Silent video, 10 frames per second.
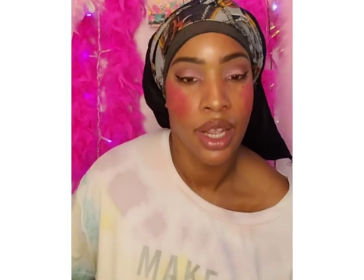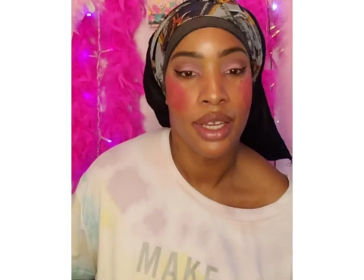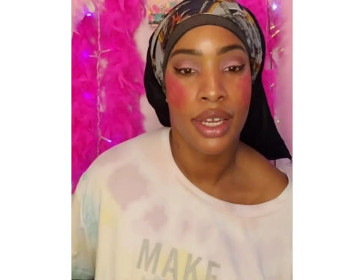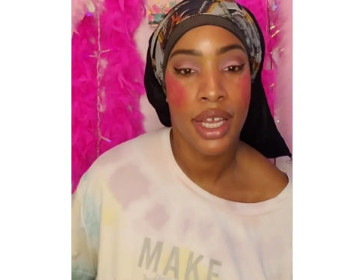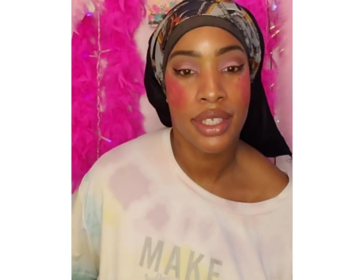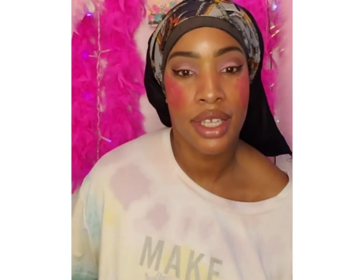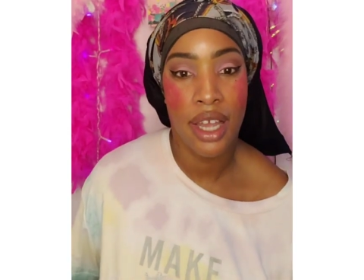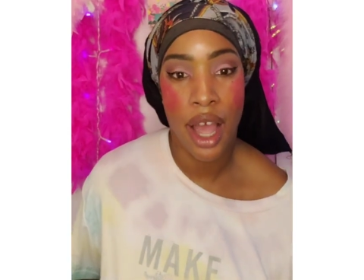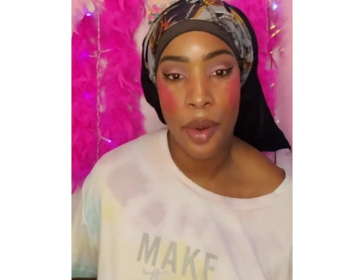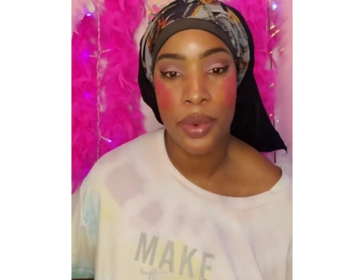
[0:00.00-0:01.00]
Next
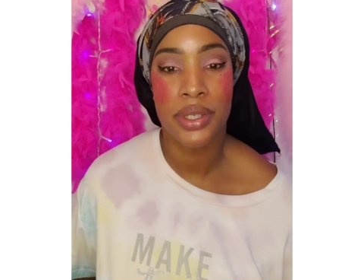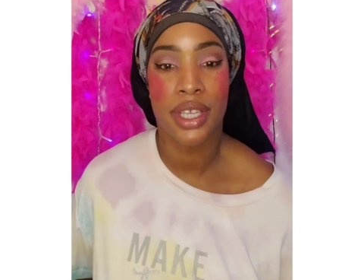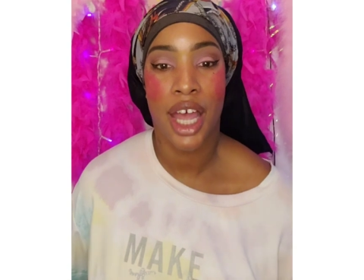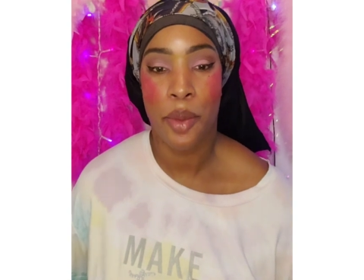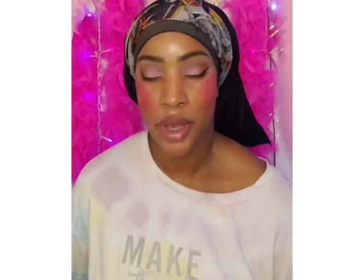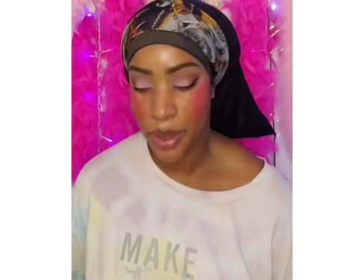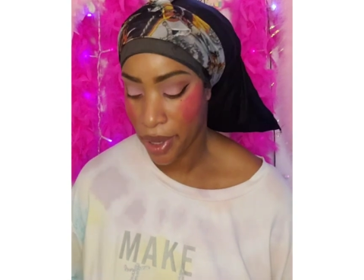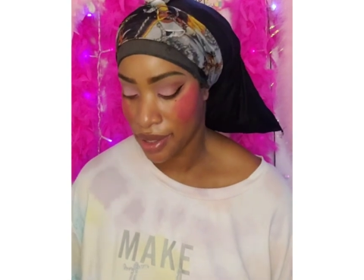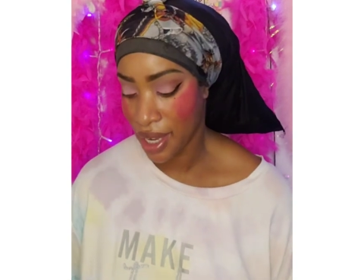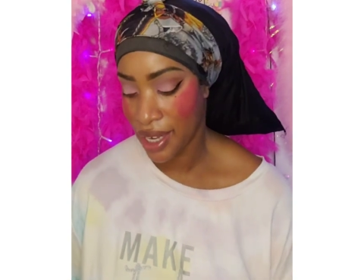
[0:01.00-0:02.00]
thing I'm gonna say I'll miss my
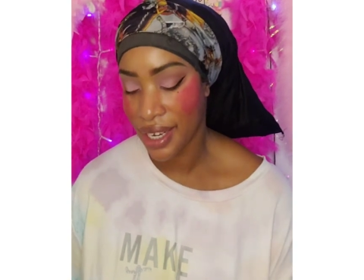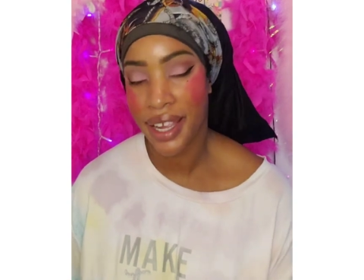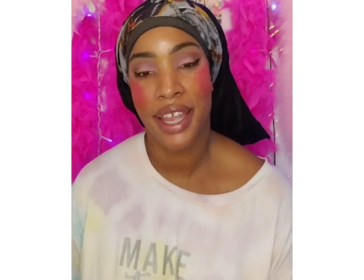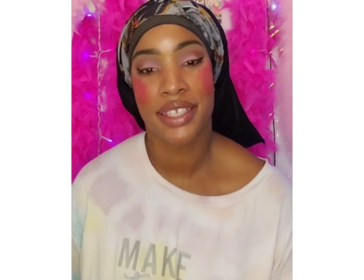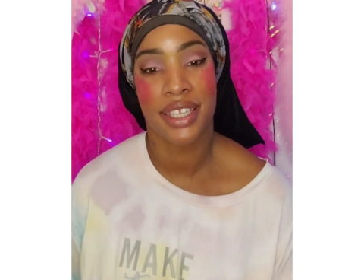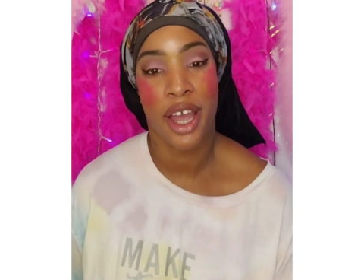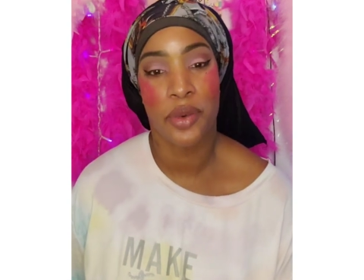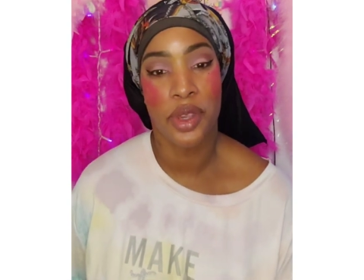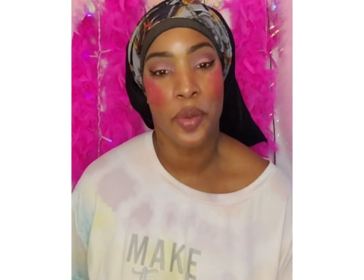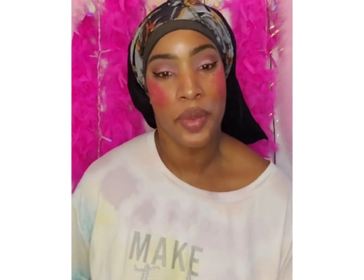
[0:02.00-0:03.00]
90s. I can't say I
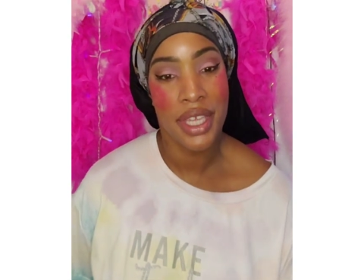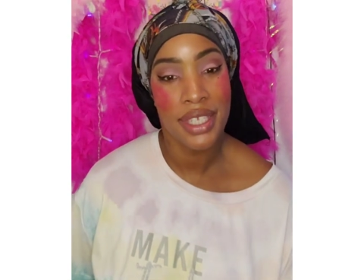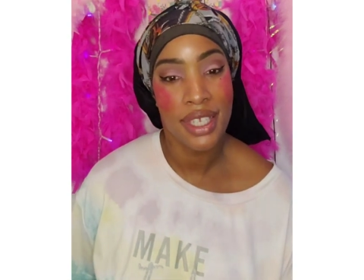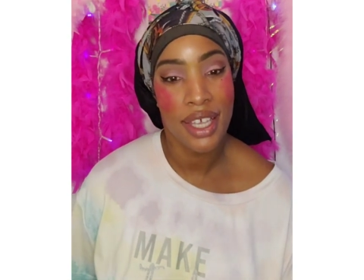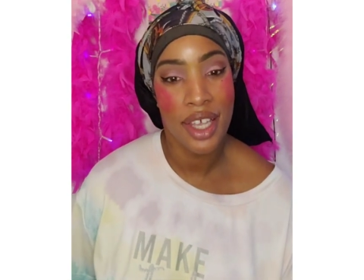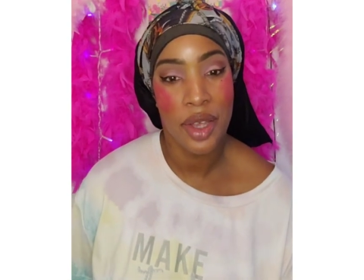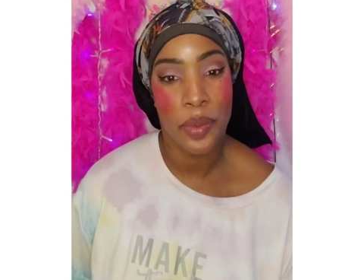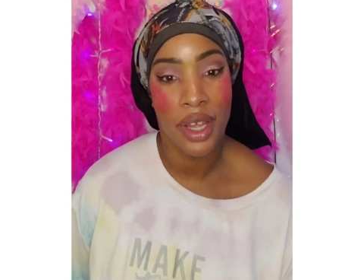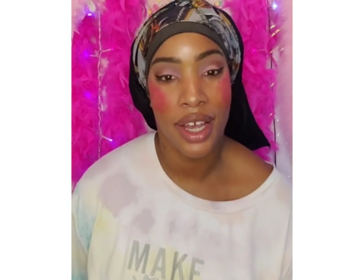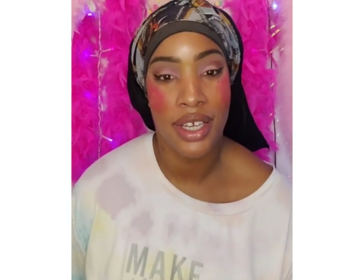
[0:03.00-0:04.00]
really miss it
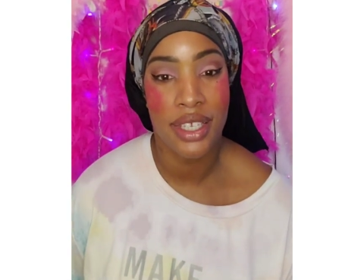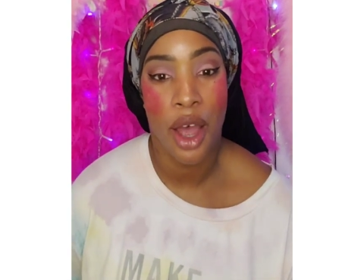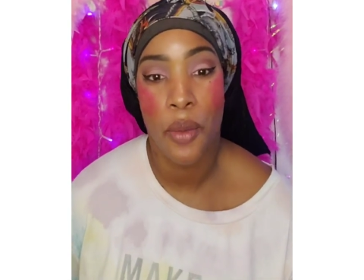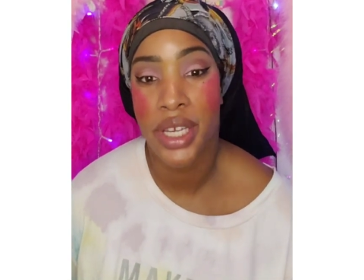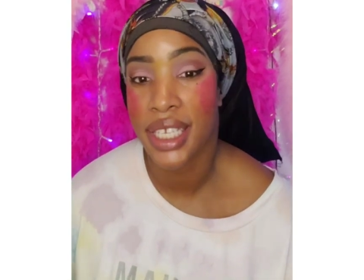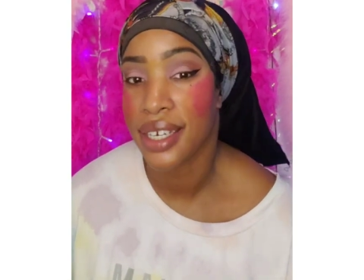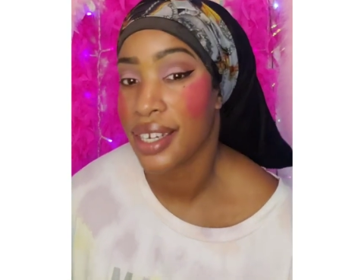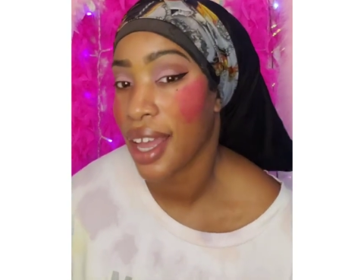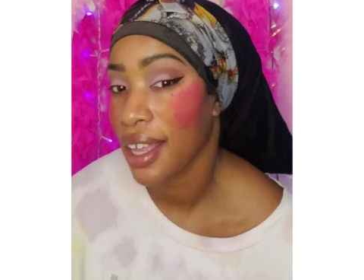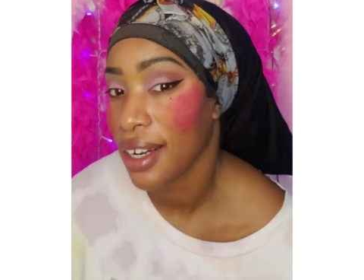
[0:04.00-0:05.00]
because I wasn't
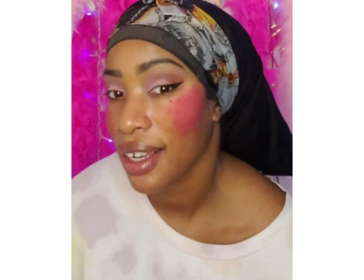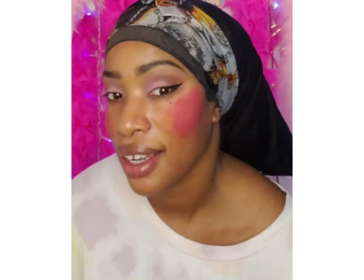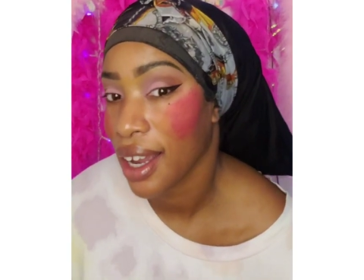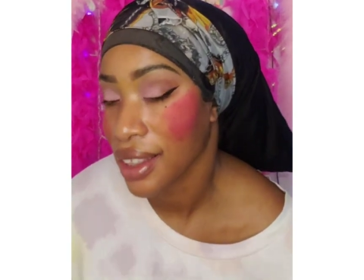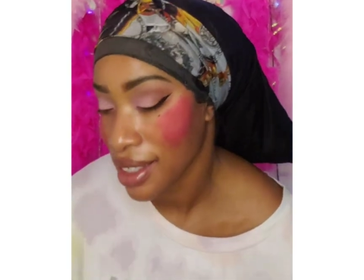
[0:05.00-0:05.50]
dating at the